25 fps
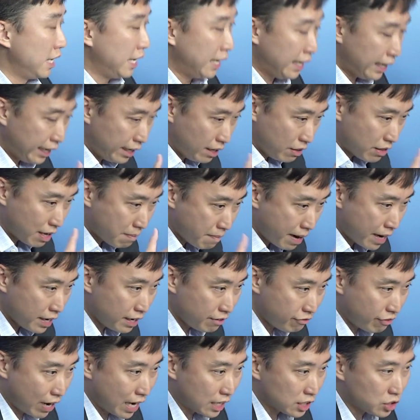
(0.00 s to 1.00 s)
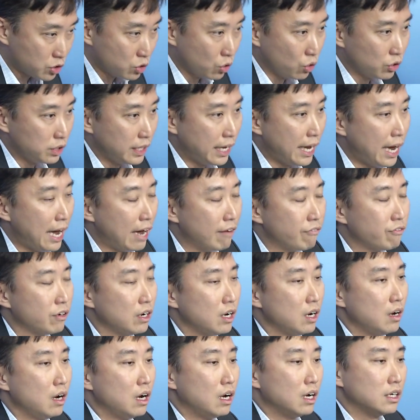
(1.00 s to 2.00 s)
In their manifesto, they have
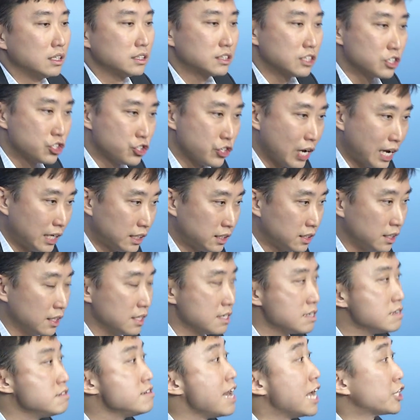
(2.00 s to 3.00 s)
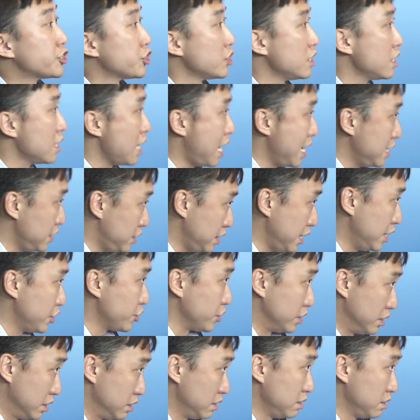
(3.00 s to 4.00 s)
suggested nationalization.